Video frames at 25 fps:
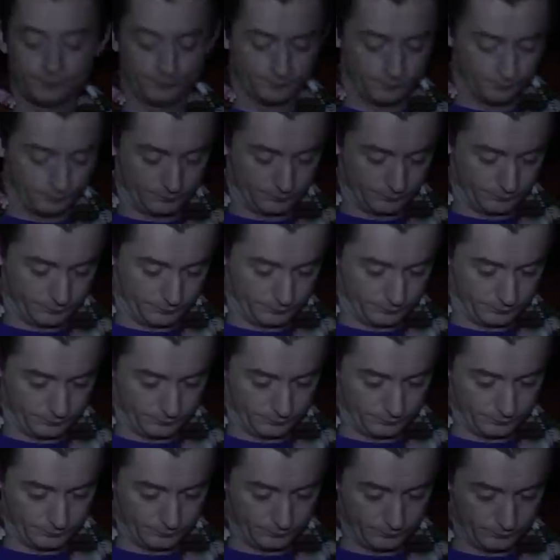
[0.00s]

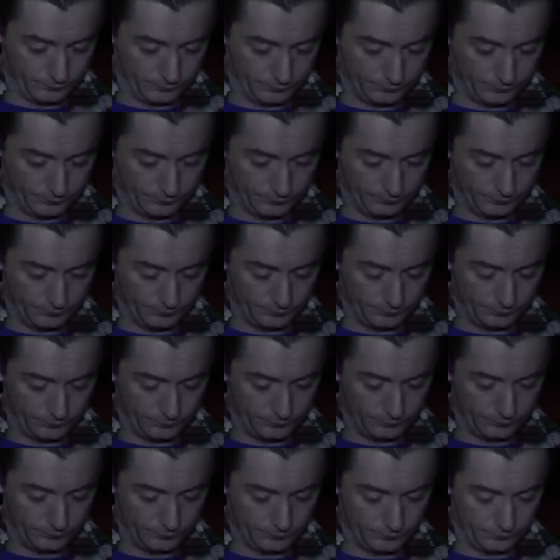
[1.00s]

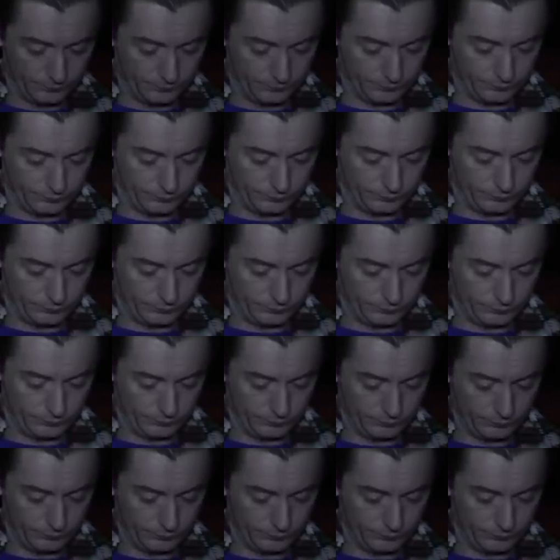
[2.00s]
Nobody speaks.